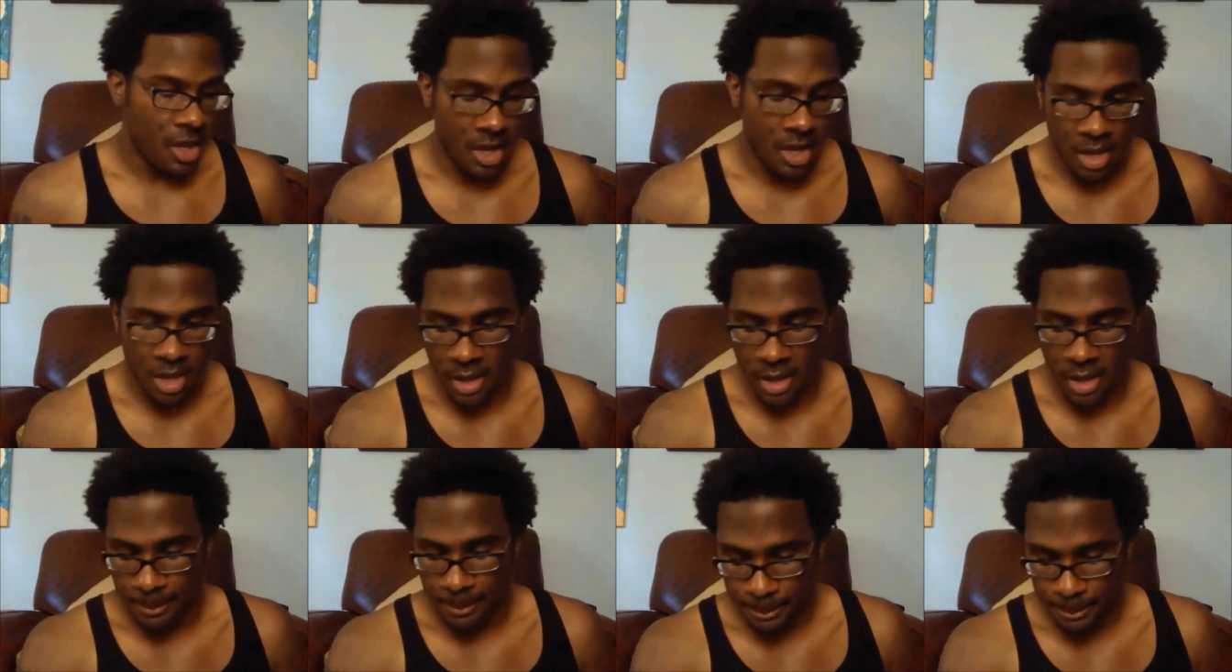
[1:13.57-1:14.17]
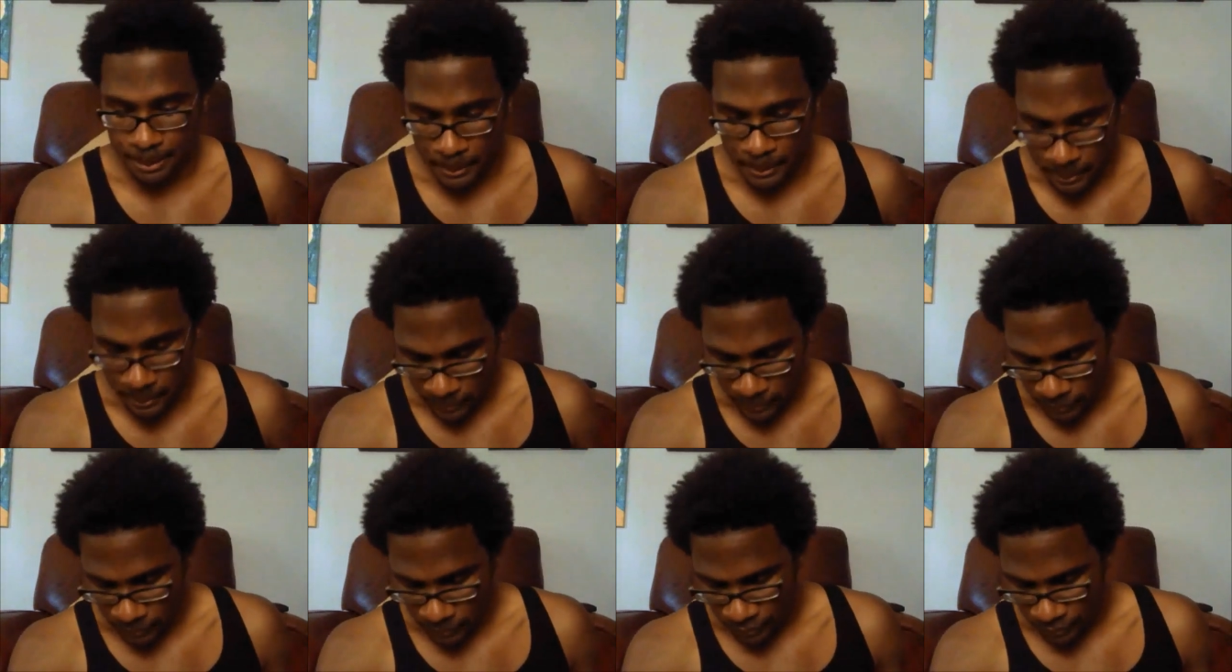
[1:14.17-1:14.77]
Um,
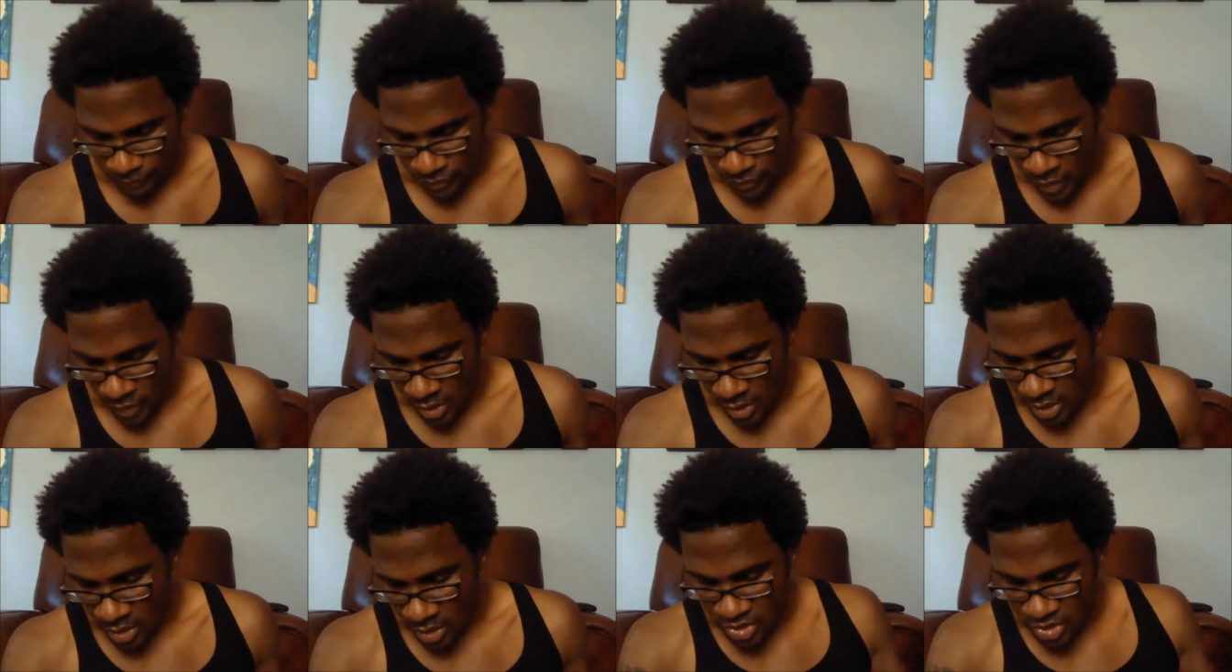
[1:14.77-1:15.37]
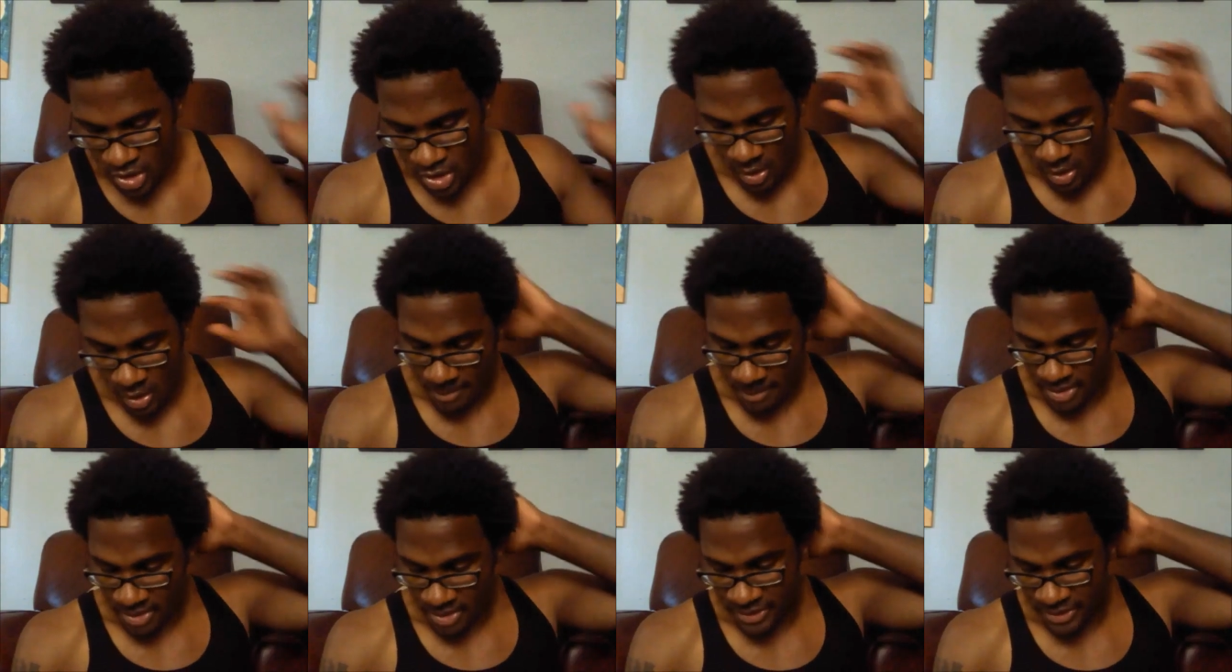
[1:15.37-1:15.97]
so
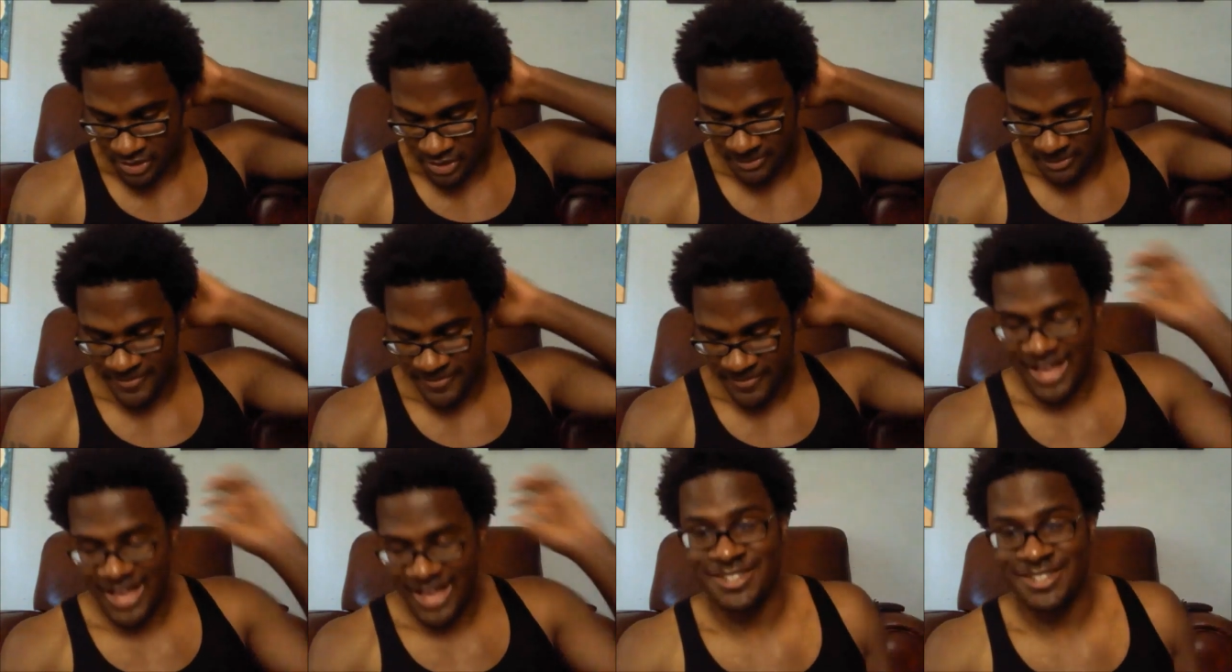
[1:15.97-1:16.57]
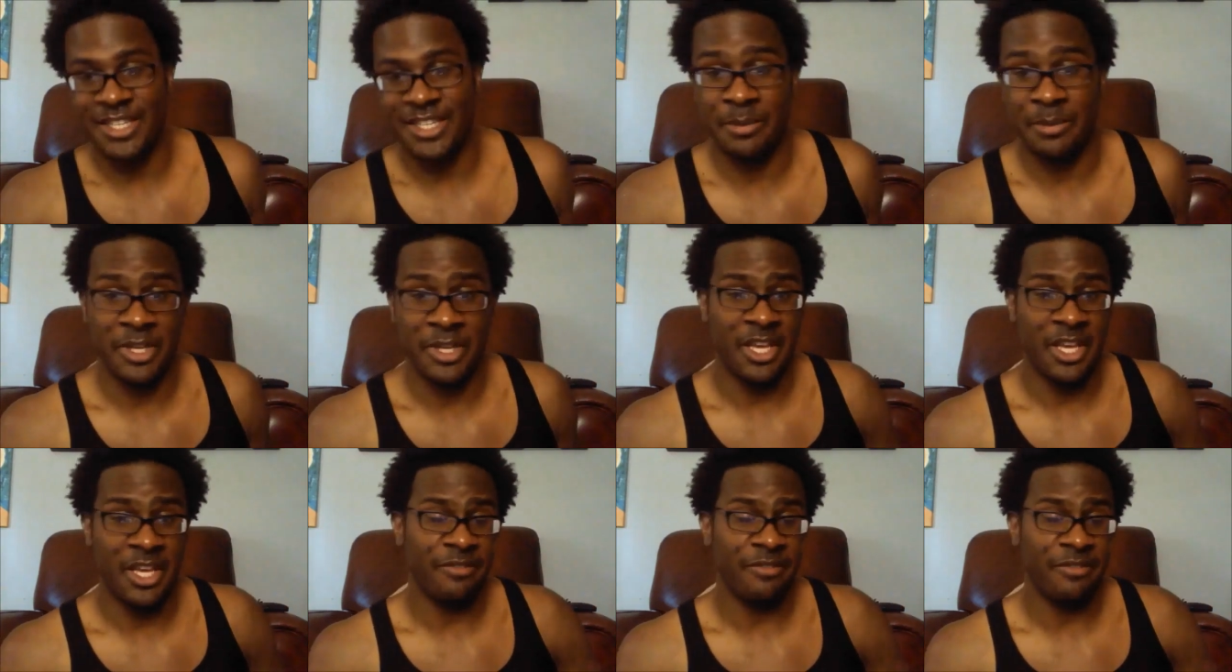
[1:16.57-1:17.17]
I'm going to read you some facts, and then I'm
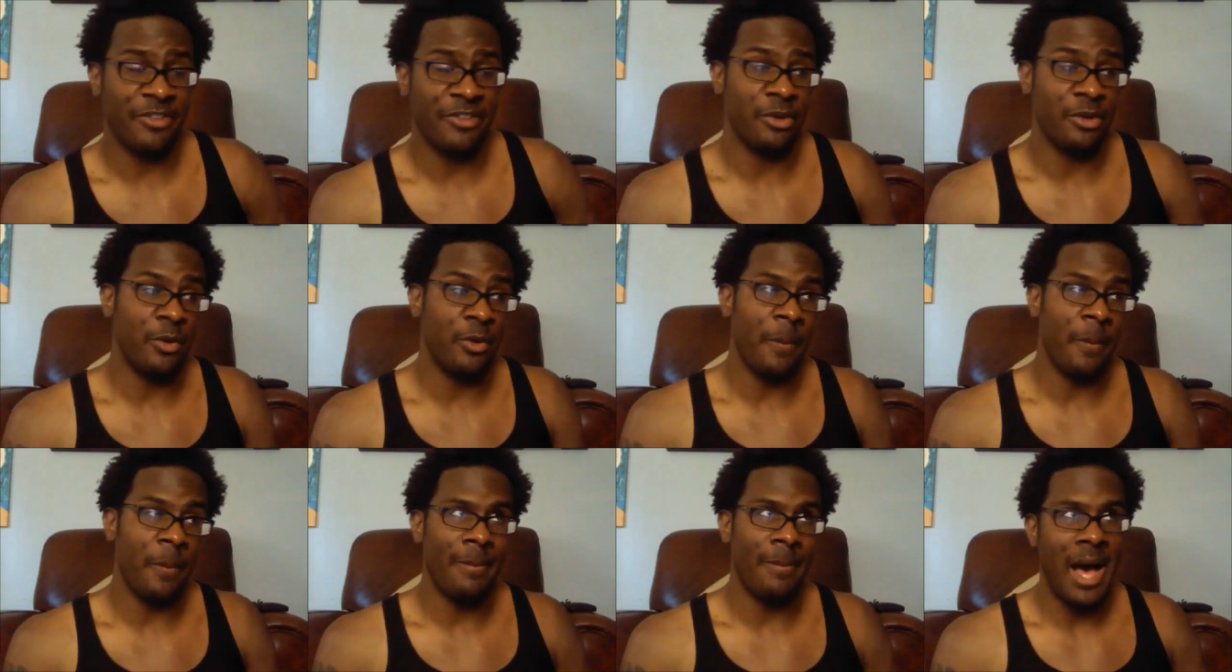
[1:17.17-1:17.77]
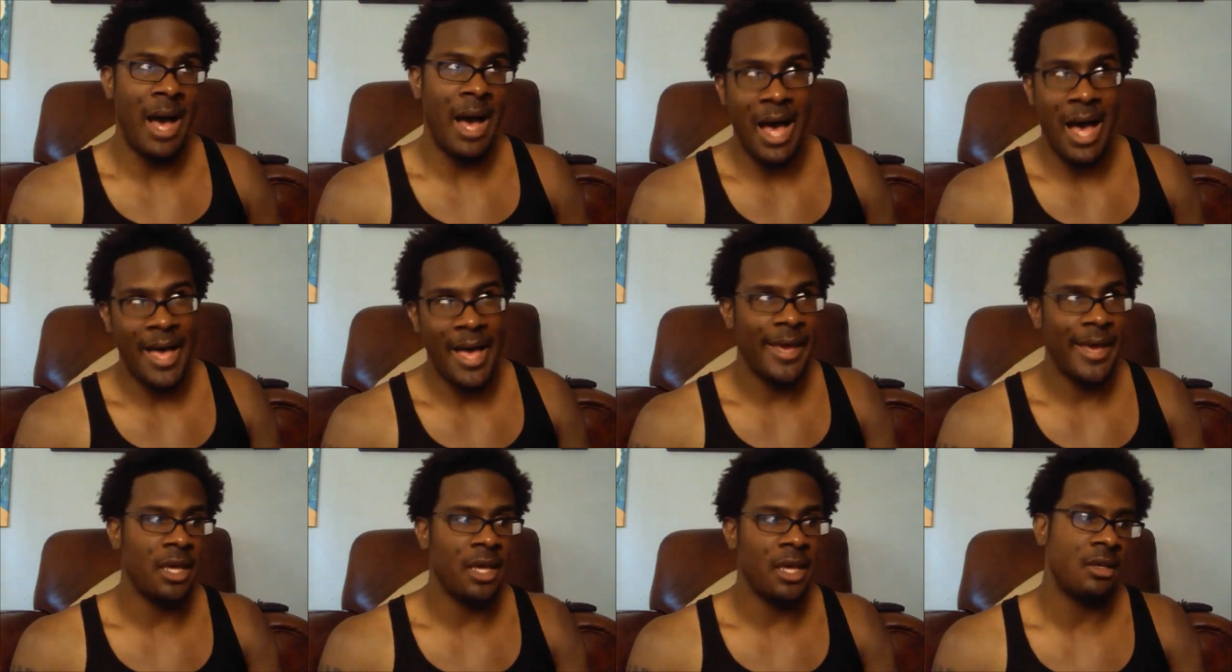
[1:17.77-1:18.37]
going to give you
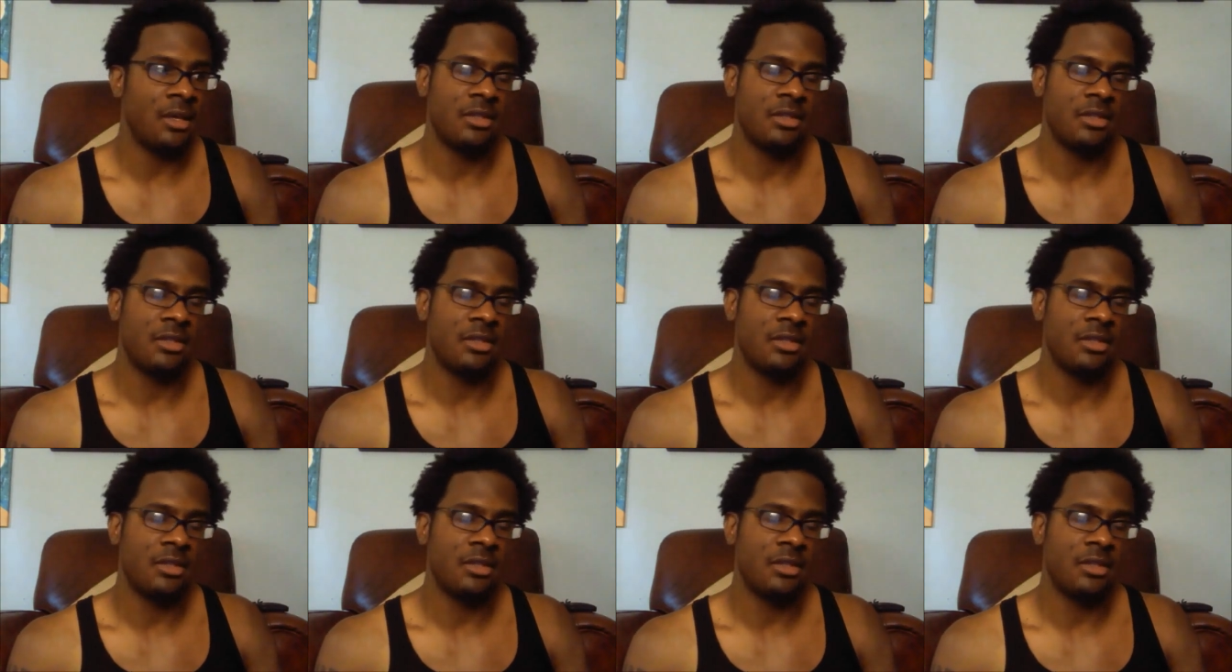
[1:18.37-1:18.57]
my